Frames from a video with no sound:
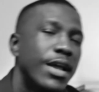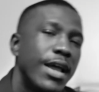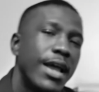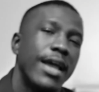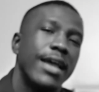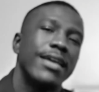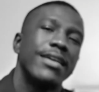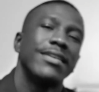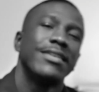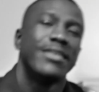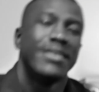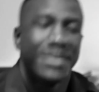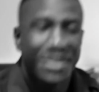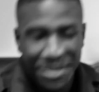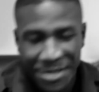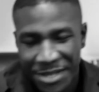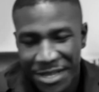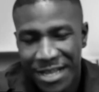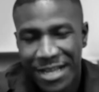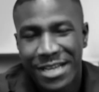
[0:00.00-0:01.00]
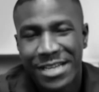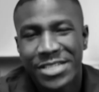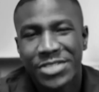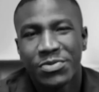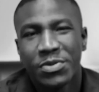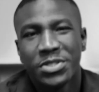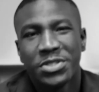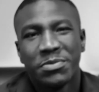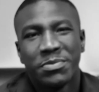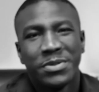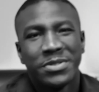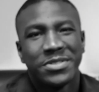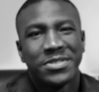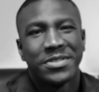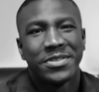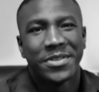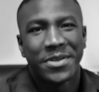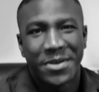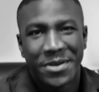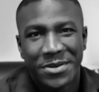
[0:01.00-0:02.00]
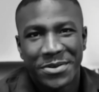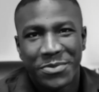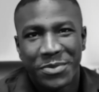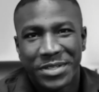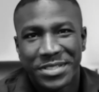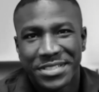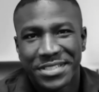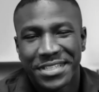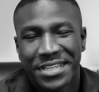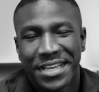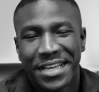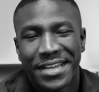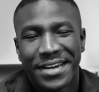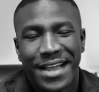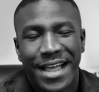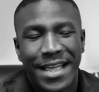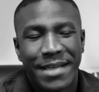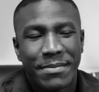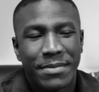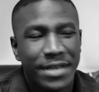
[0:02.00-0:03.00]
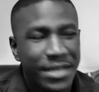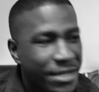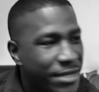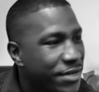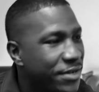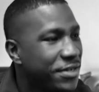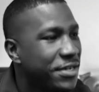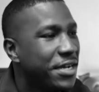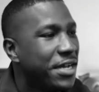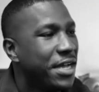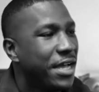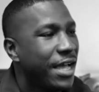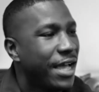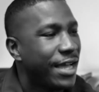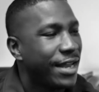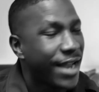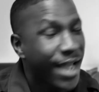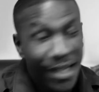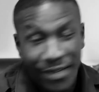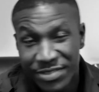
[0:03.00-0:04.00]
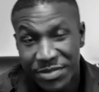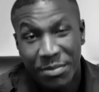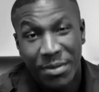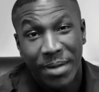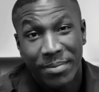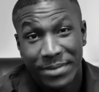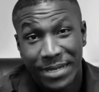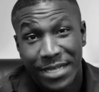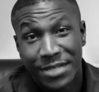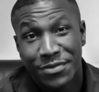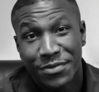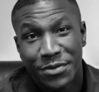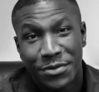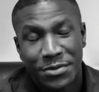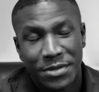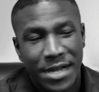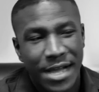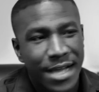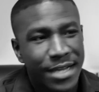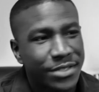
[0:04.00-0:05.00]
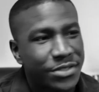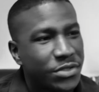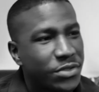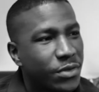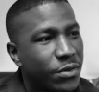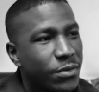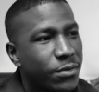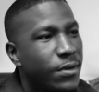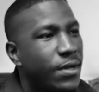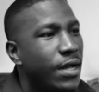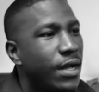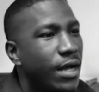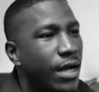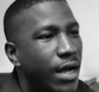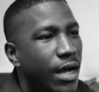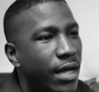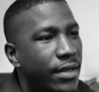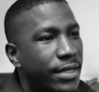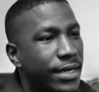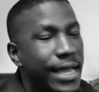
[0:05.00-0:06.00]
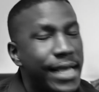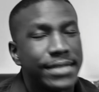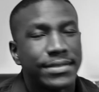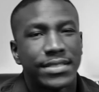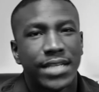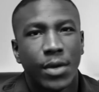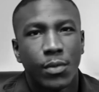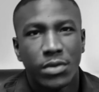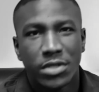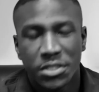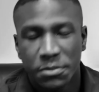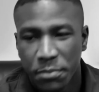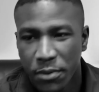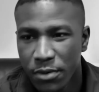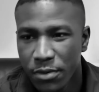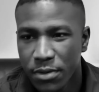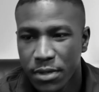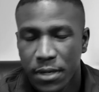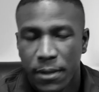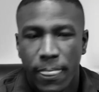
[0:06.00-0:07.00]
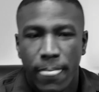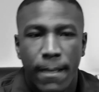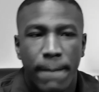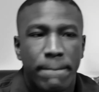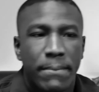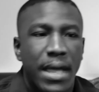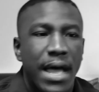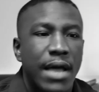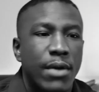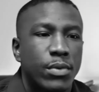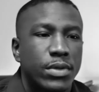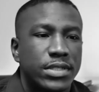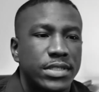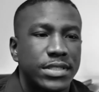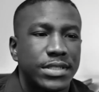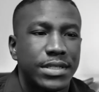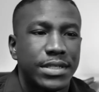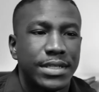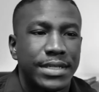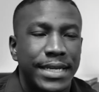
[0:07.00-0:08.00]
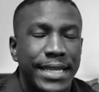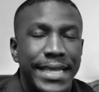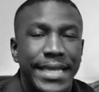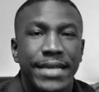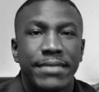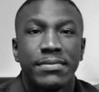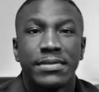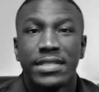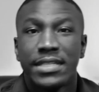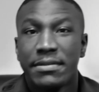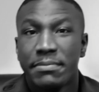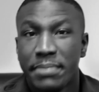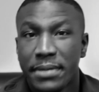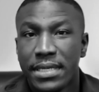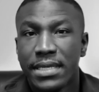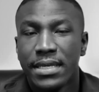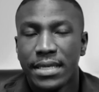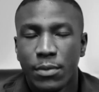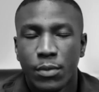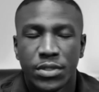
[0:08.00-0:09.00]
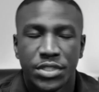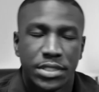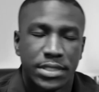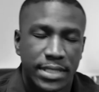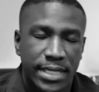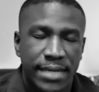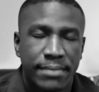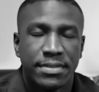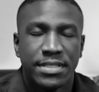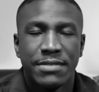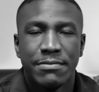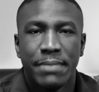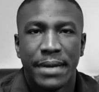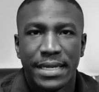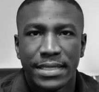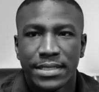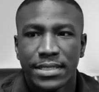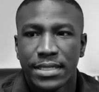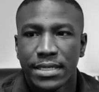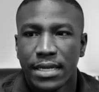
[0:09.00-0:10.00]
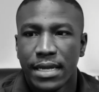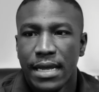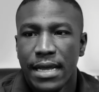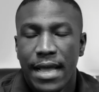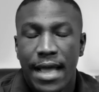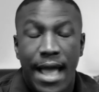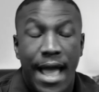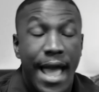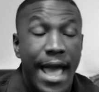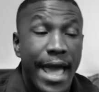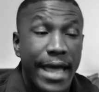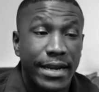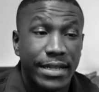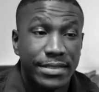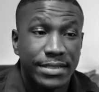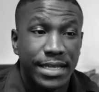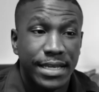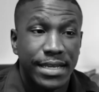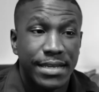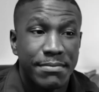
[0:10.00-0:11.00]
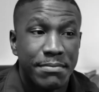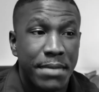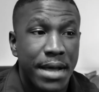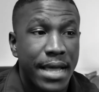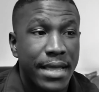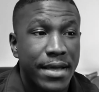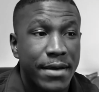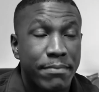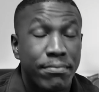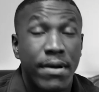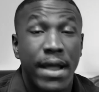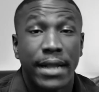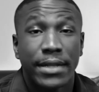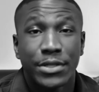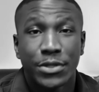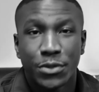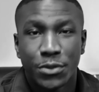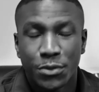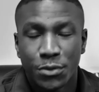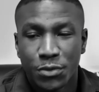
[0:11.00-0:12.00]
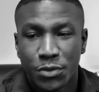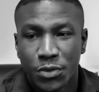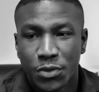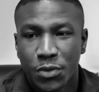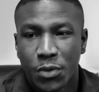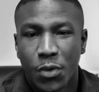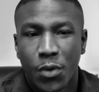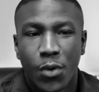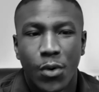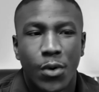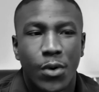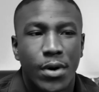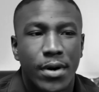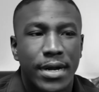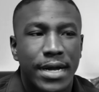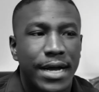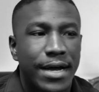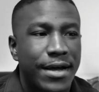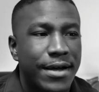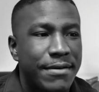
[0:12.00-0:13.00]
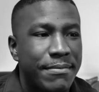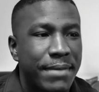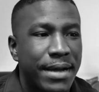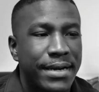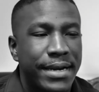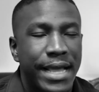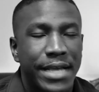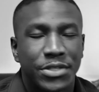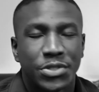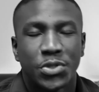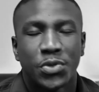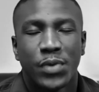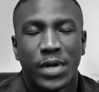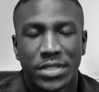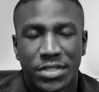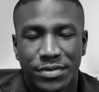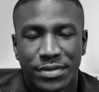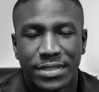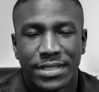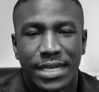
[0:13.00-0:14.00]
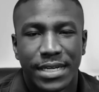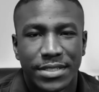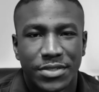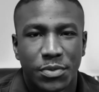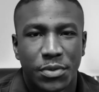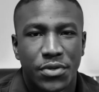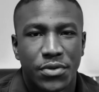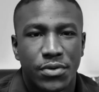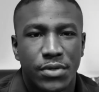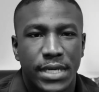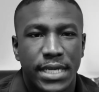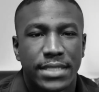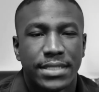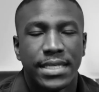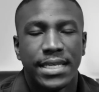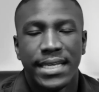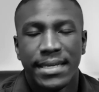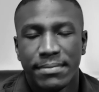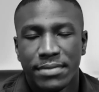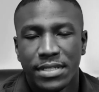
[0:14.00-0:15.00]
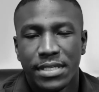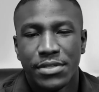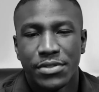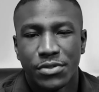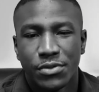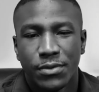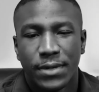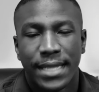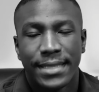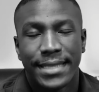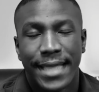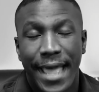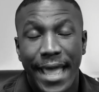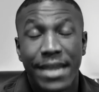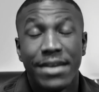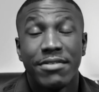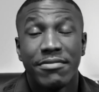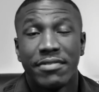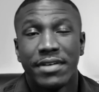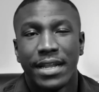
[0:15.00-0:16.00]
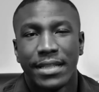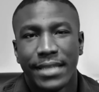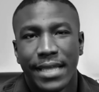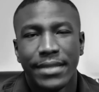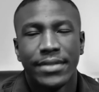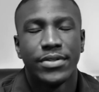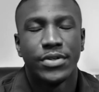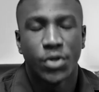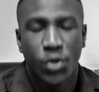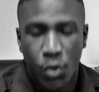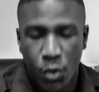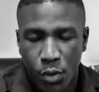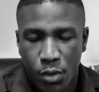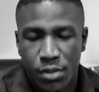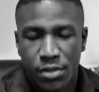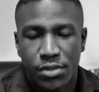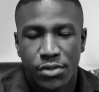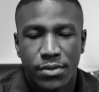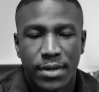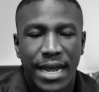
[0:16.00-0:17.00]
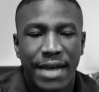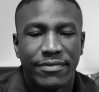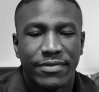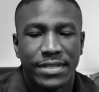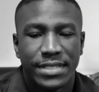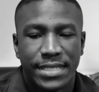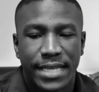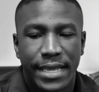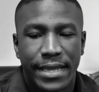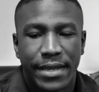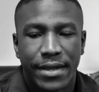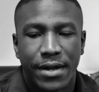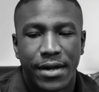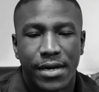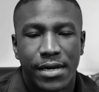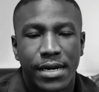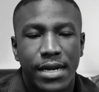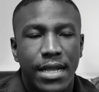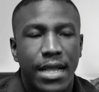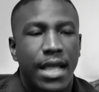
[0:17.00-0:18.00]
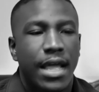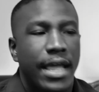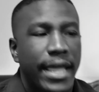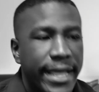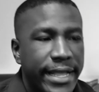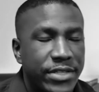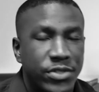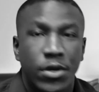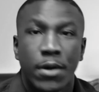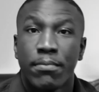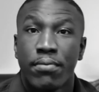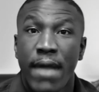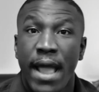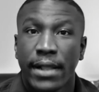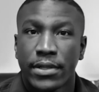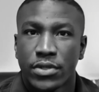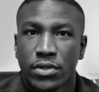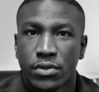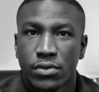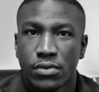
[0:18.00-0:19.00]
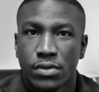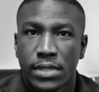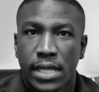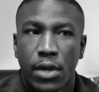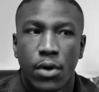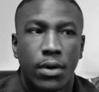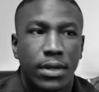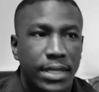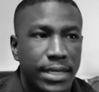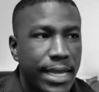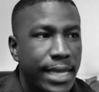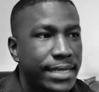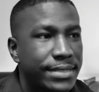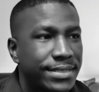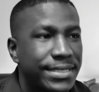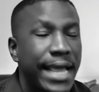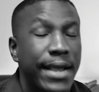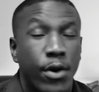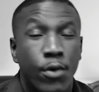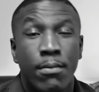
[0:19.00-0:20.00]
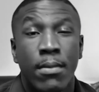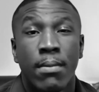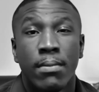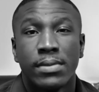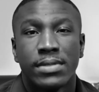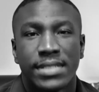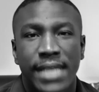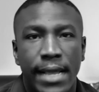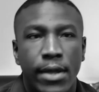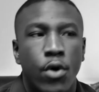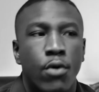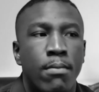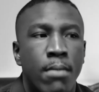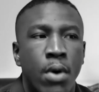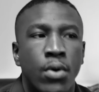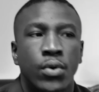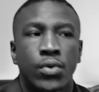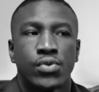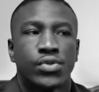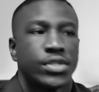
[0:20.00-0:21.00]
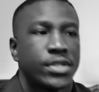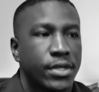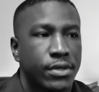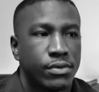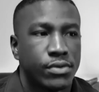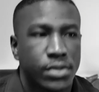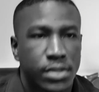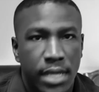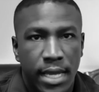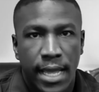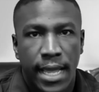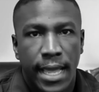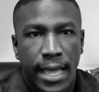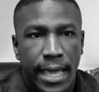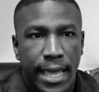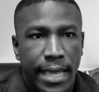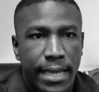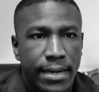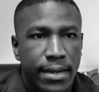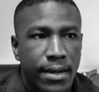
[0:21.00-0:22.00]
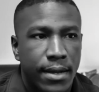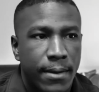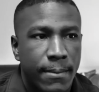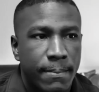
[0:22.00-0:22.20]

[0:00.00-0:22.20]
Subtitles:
Hi, it's Richard Bush III. Once again, I'm here and I have some updates for you guys. So the last time we spoke, I was still in EMTB, which is EMT Basic. I hadn't taken my practicals or my National Registry test. When you get to EMT school, at the end of it, at the end of the course, you have to take hands-on practicals. They call it like psychomotor skills. And